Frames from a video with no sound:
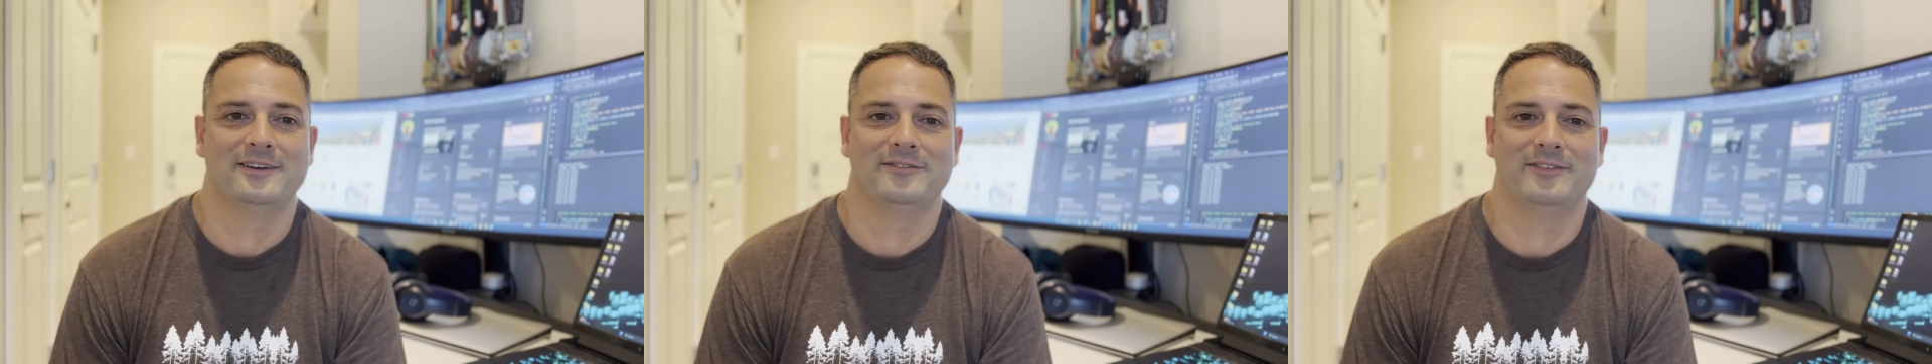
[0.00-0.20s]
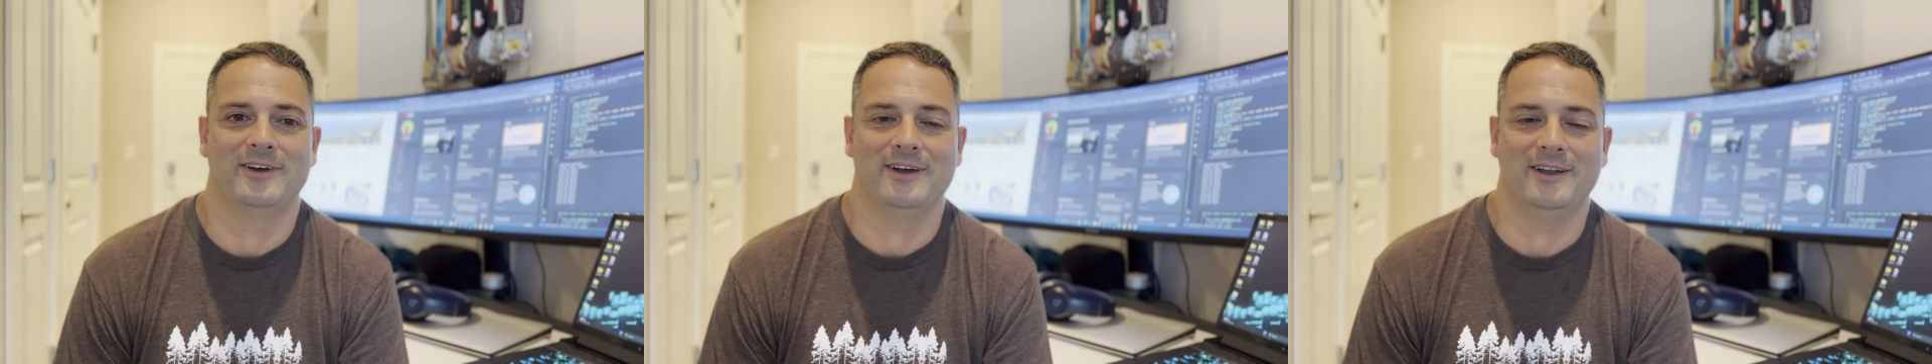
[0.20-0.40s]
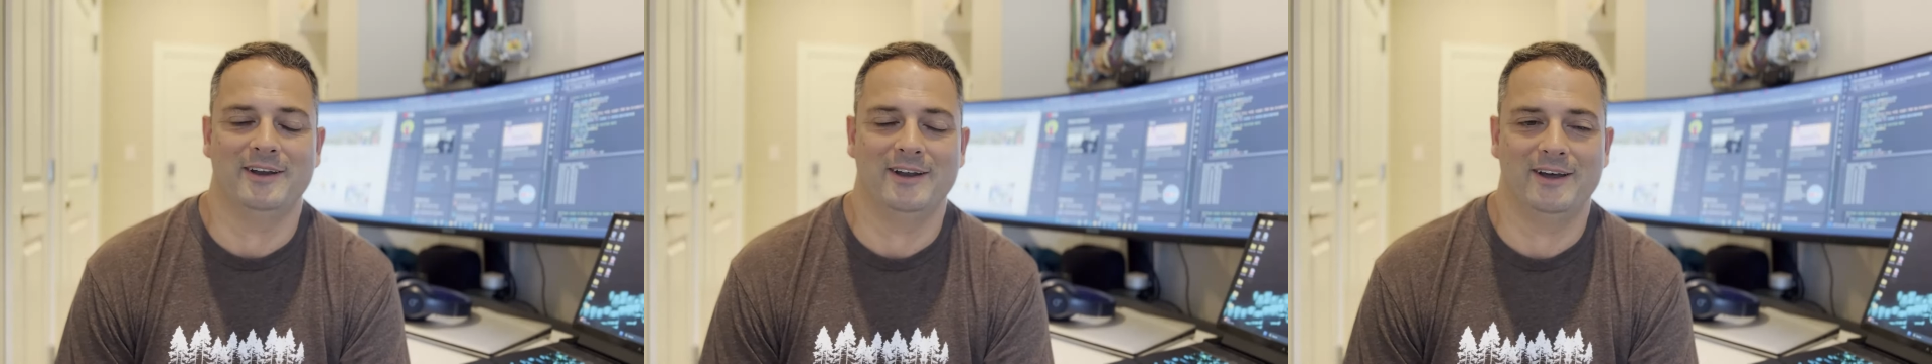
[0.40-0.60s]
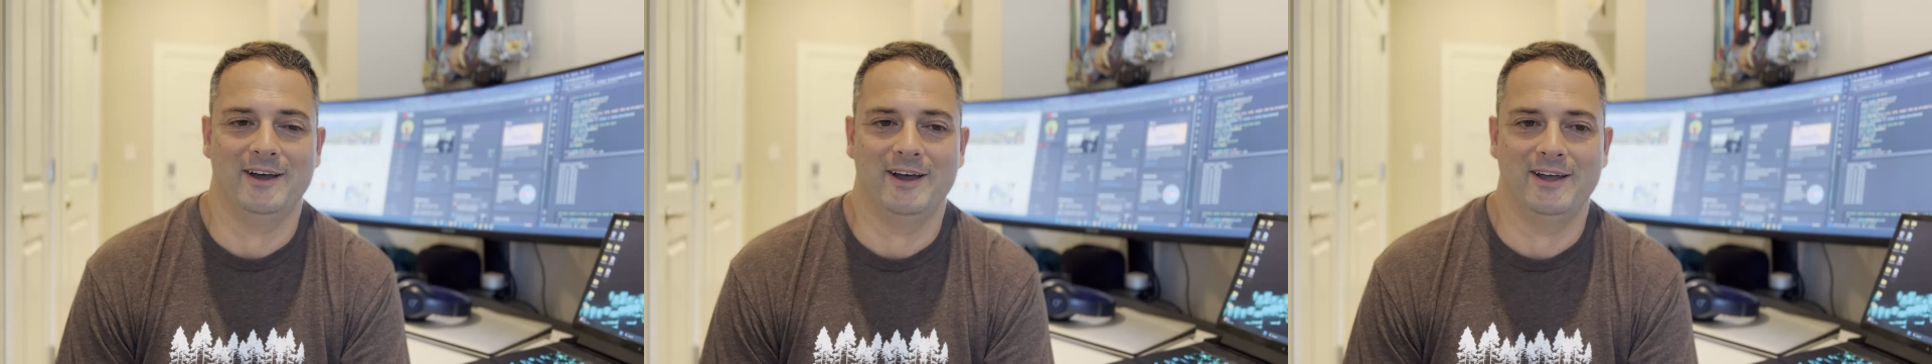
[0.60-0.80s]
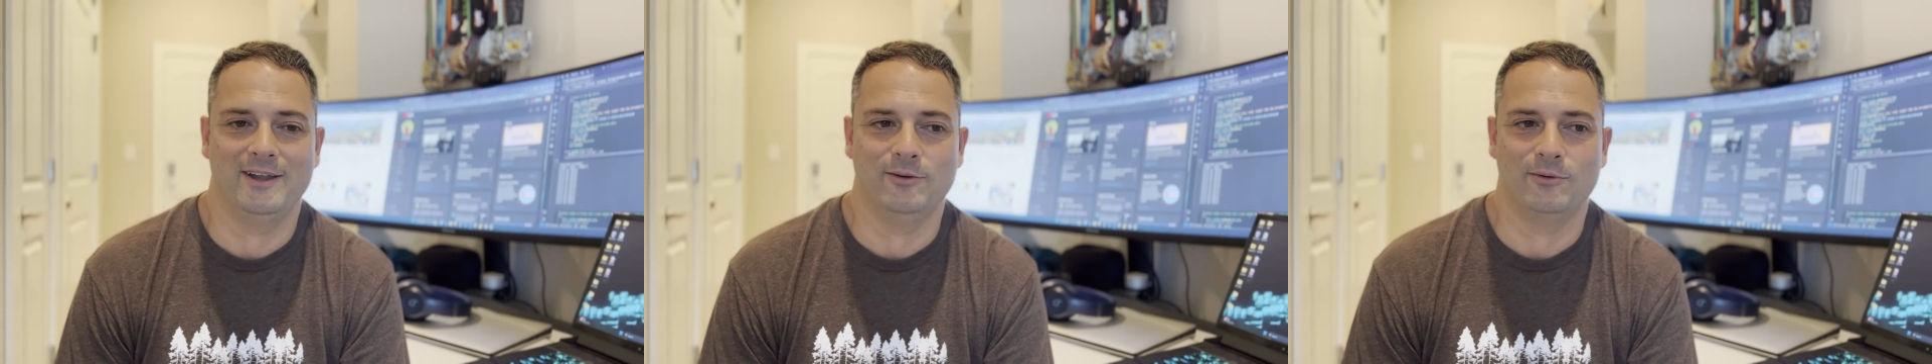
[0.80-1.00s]
But
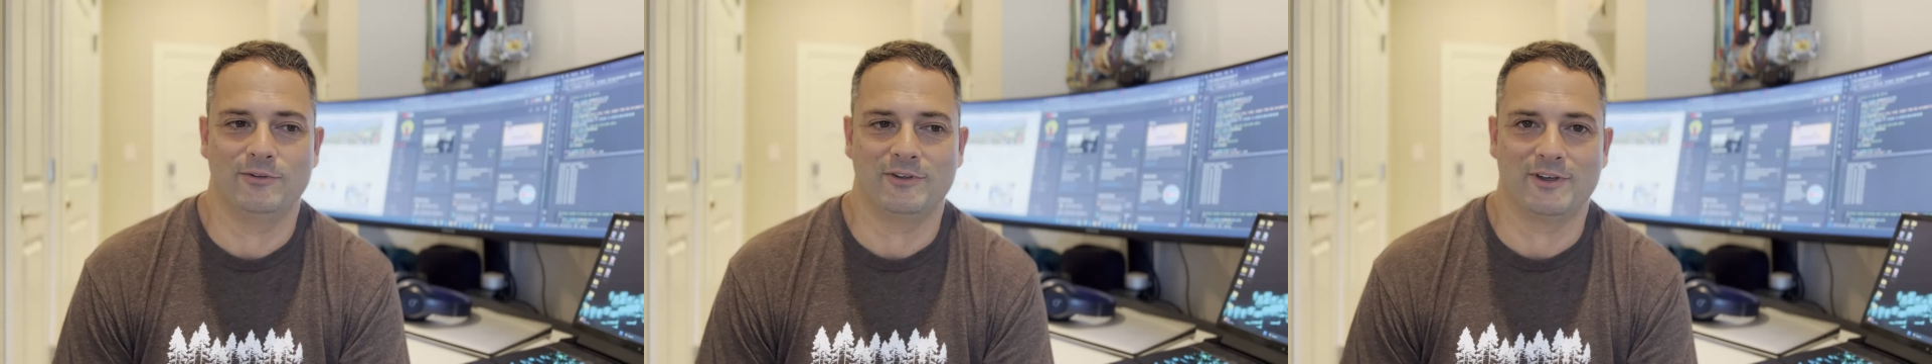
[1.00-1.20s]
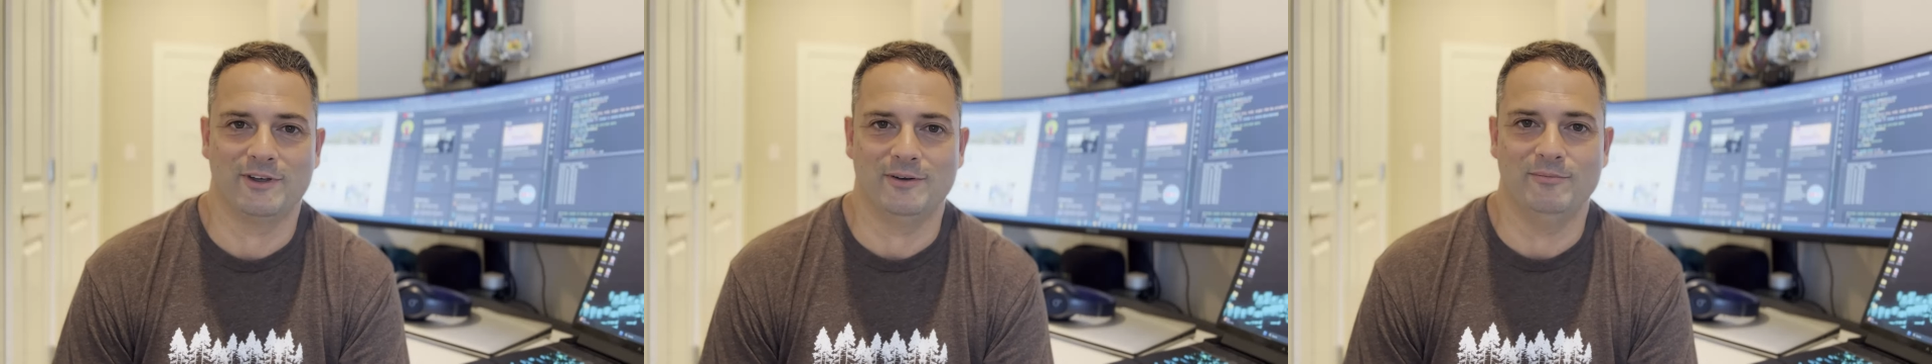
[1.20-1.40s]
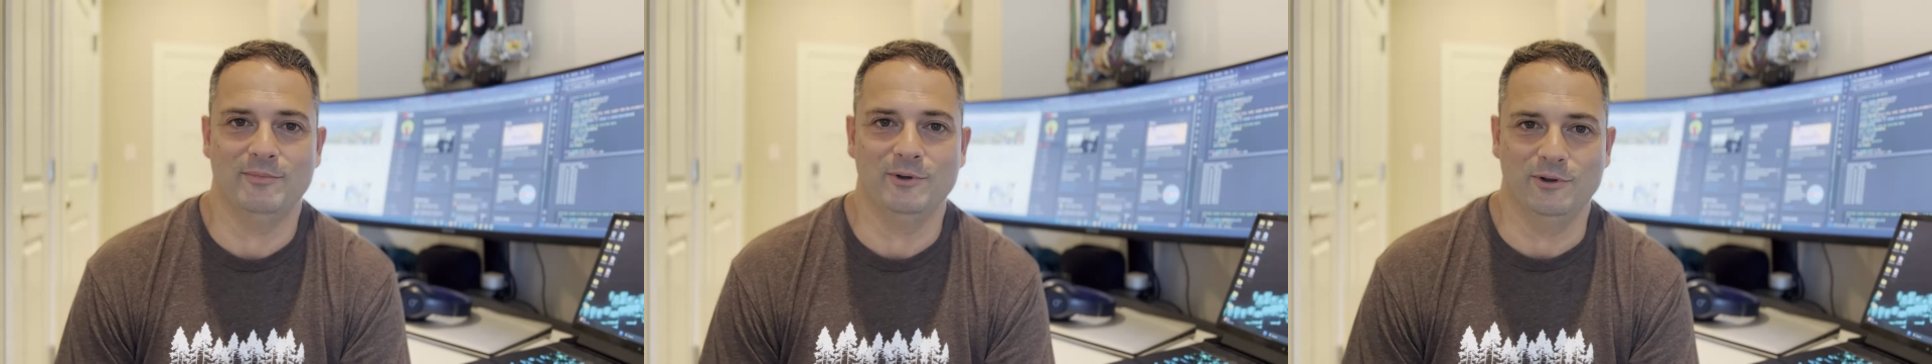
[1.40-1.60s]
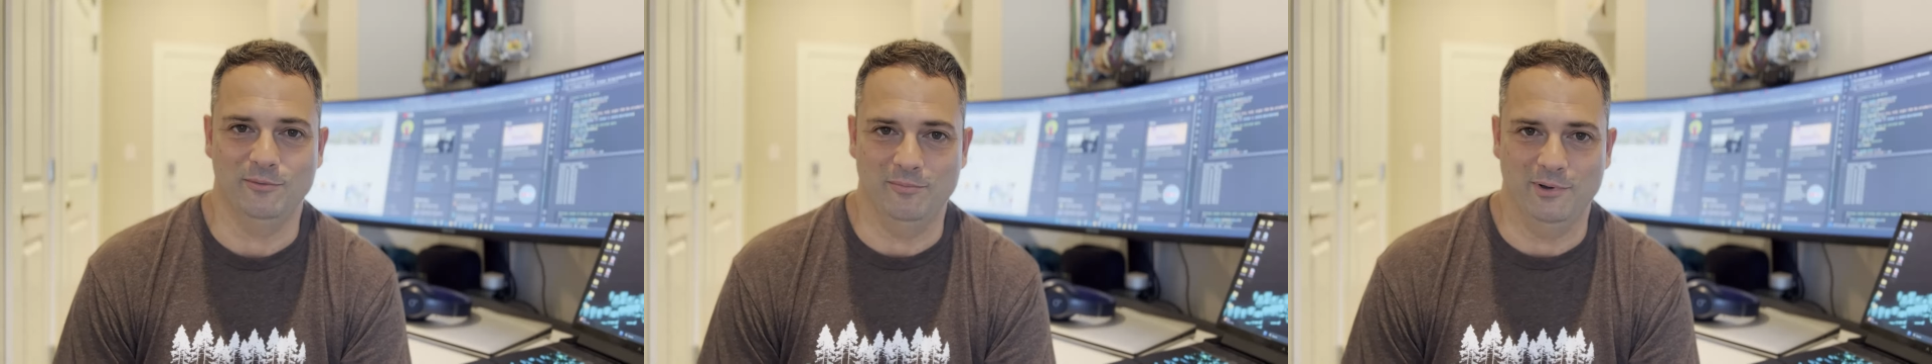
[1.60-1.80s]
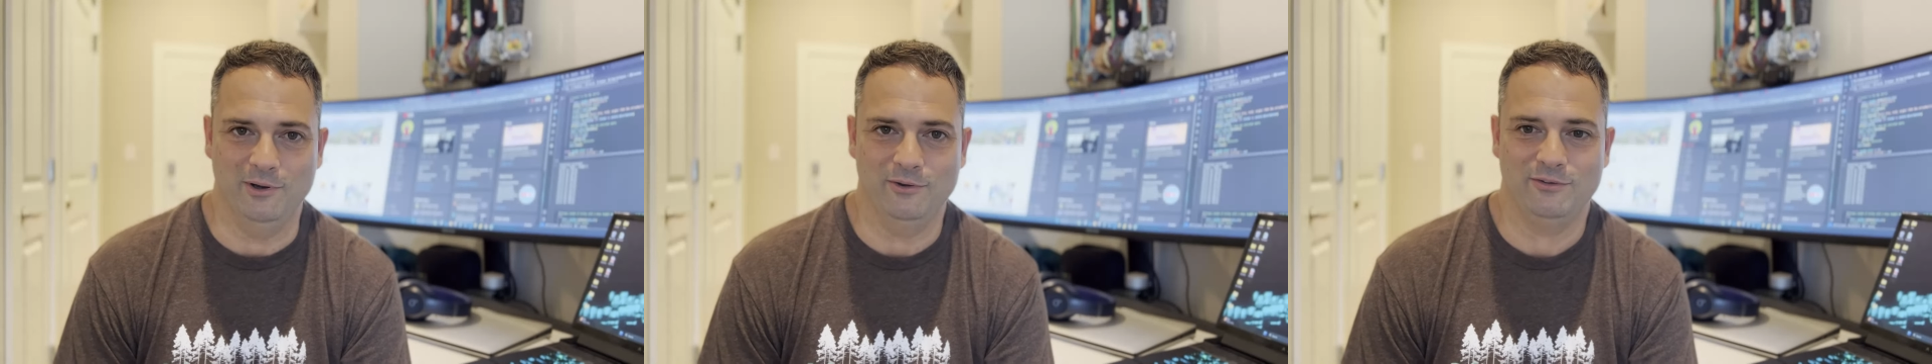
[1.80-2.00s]
uh, it was a good mood
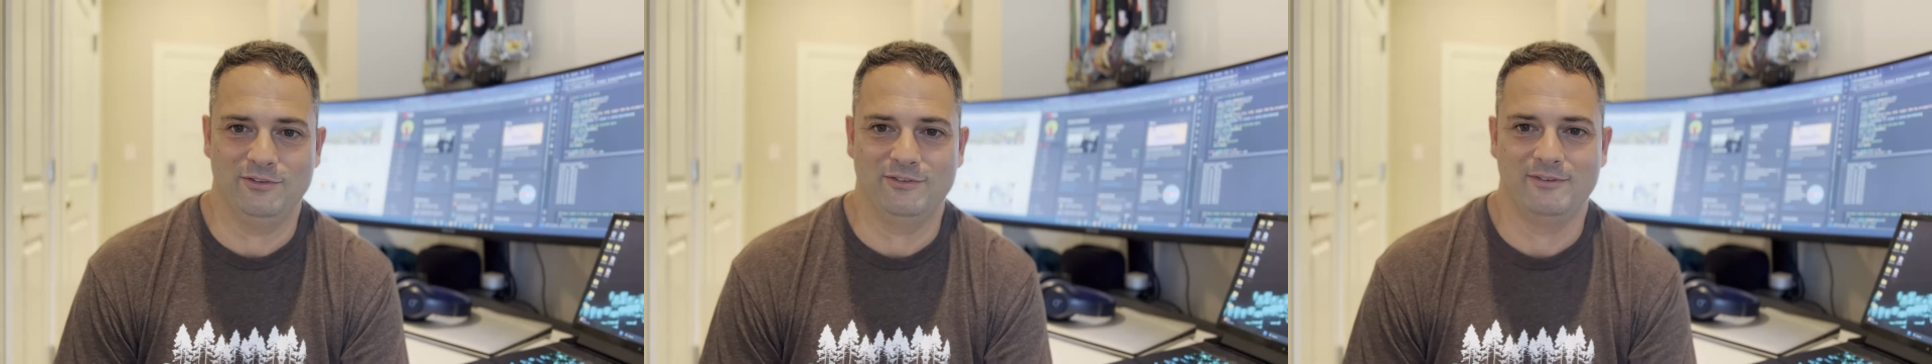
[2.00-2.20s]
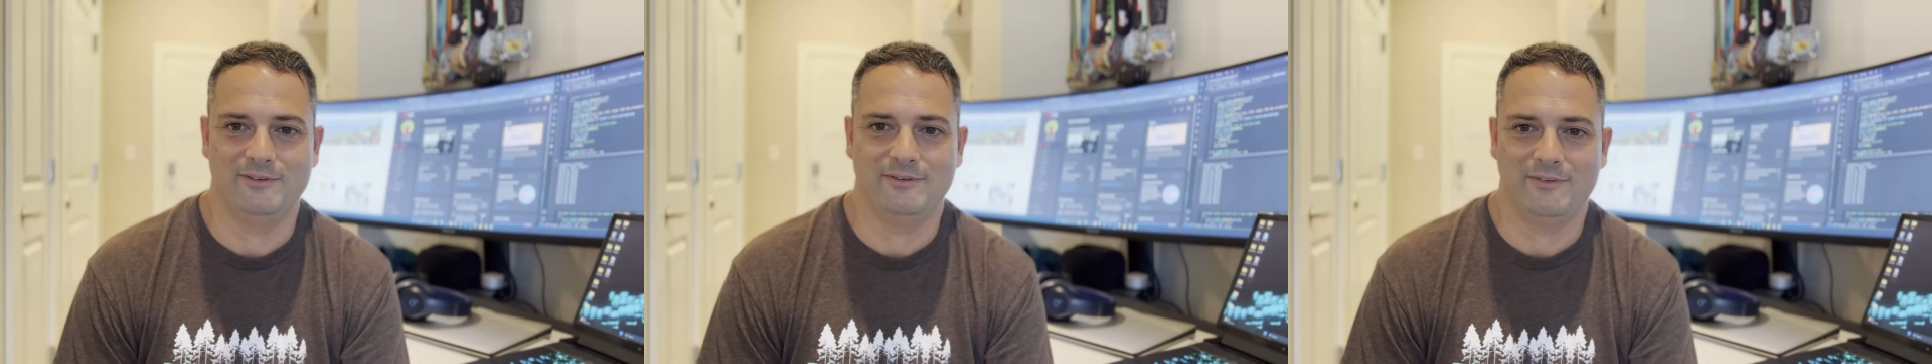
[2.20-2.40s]
boost,